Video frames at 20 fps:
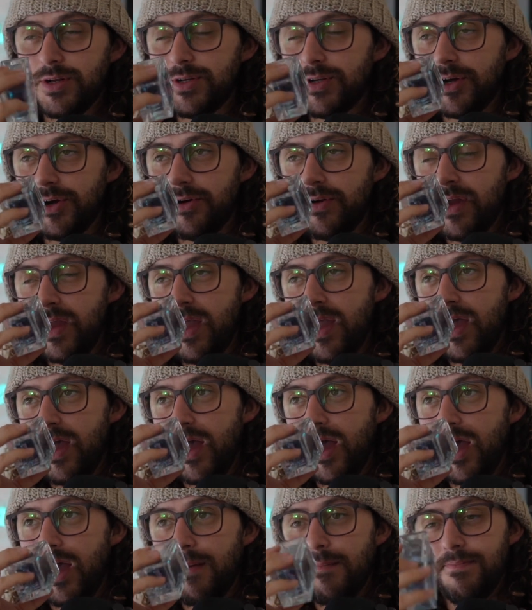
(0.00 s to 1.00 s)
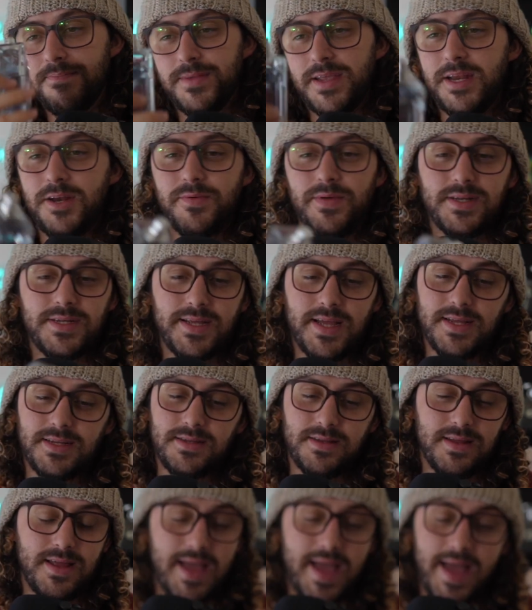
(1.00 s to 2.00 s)
So anyways,
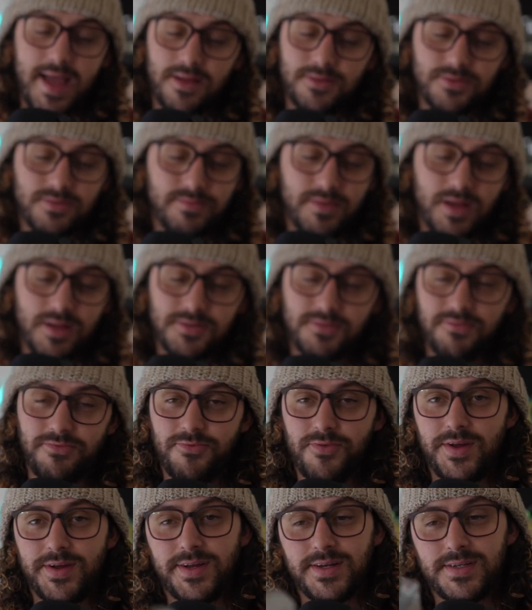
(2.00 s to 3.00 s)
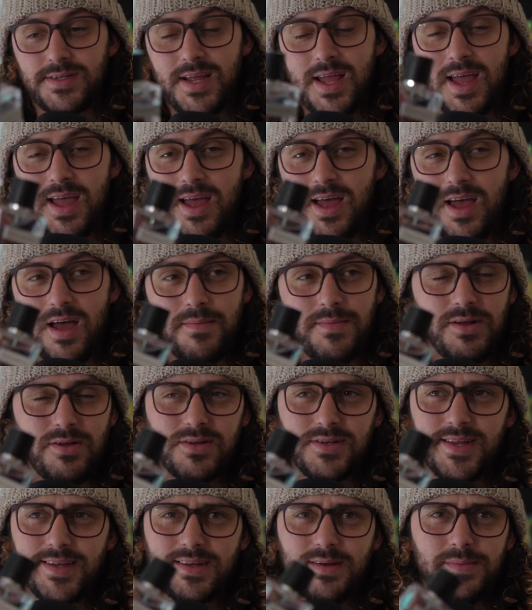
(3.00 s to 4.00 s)
guys, awesome fragrance. You know,
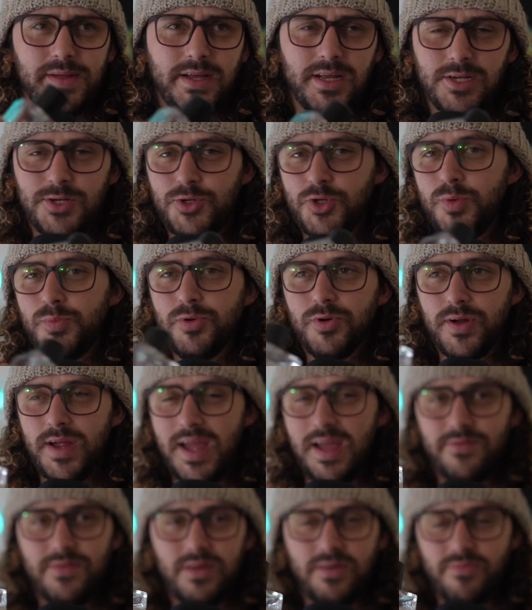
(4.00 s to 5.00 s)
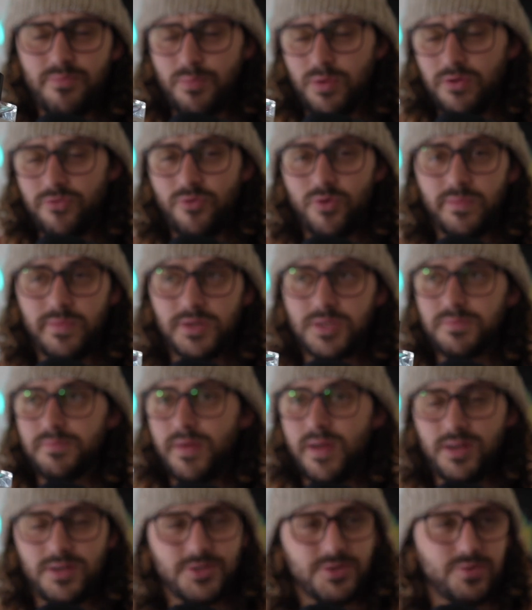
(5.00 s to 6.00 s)
it's not gonna be like a super heavy performance
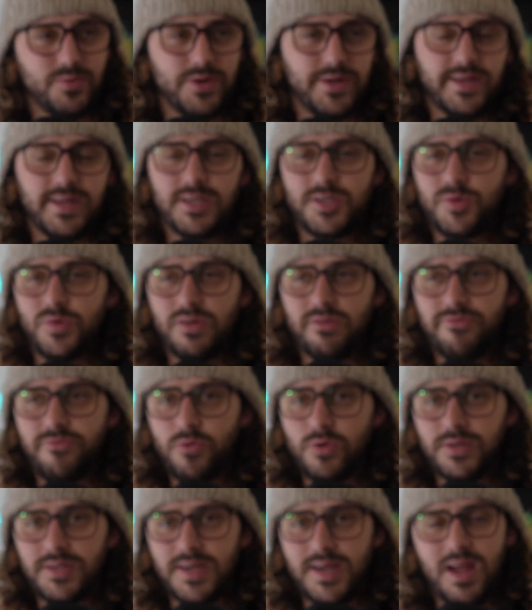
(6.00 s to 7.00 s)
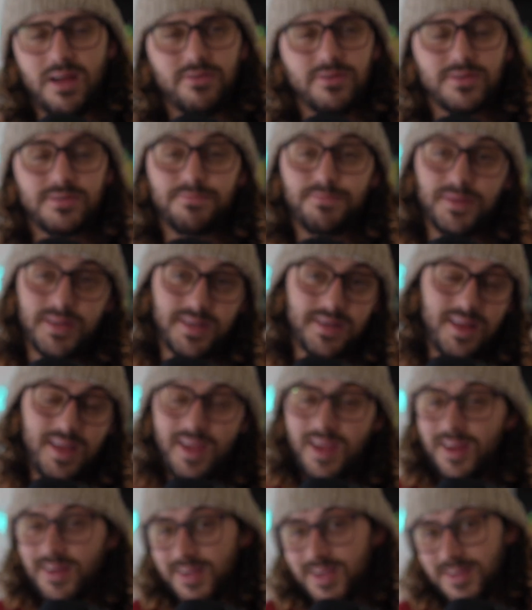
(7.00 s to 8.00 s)
monster where you get 12-14 hours, but
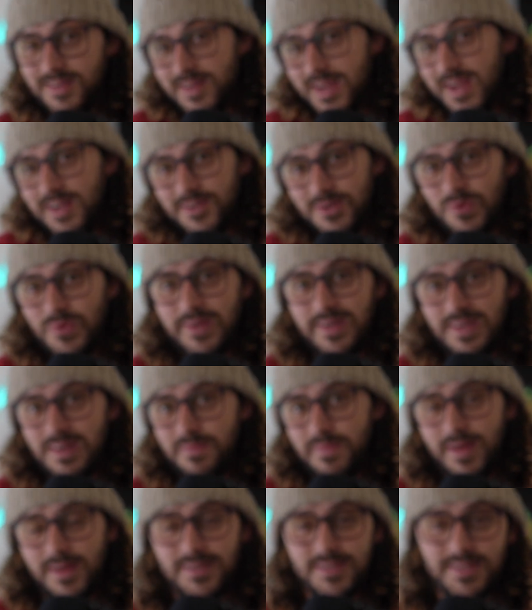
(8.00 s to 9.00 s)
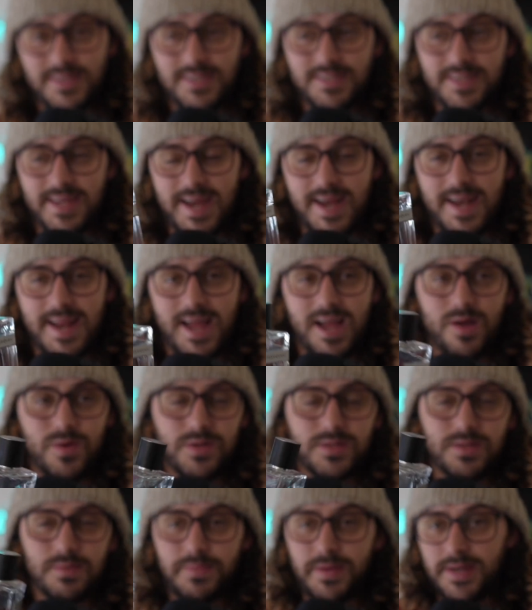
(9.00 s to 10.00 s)
guys, I do get about 6 to 8
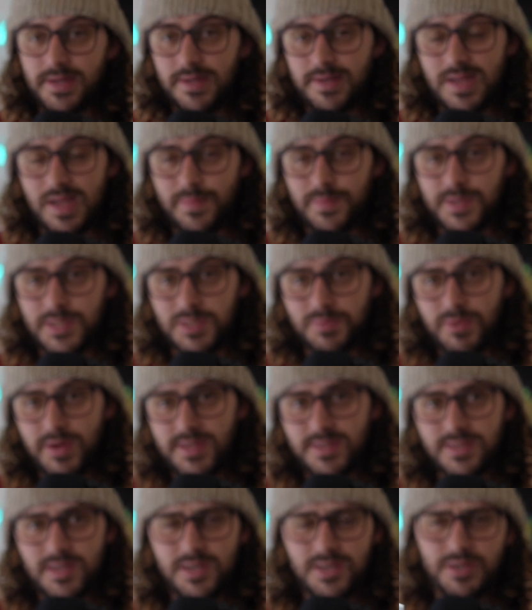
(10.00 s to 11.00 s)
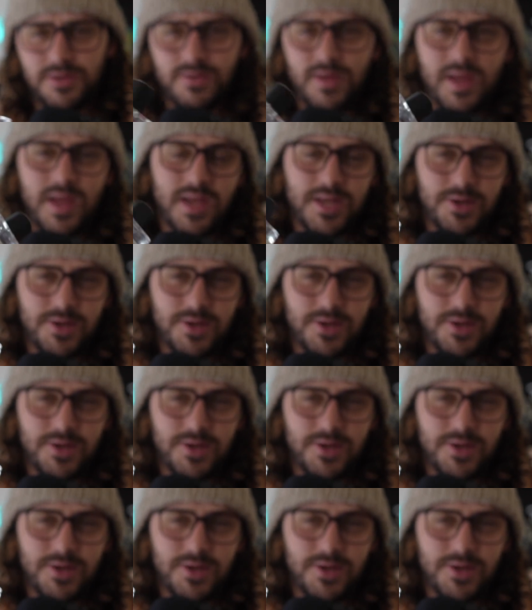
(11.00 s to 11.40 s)
hours depending on how many sprays I do.